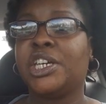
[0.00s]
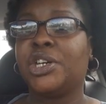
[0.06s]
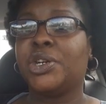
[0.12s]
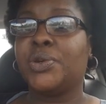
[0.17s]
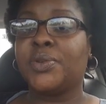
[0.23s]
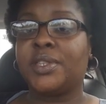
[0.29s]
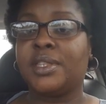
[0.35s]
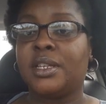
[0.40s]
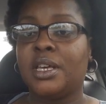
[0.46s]

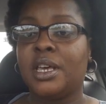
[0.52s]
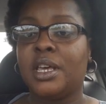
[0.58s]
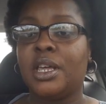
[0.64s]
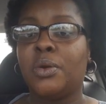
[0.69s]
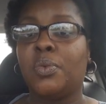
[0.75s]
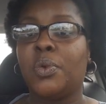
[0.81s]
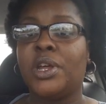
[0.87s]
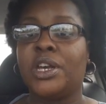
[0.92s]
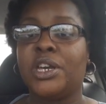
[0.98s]
Deals
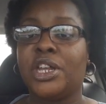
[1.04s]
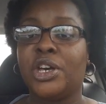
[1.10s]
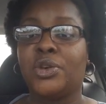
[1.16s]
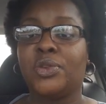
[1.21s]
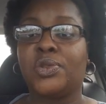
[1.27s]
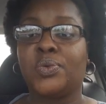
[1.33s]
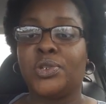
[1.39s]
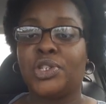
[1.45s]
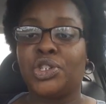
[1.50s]
did when
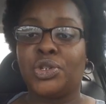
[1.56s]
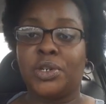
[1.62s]
Deals was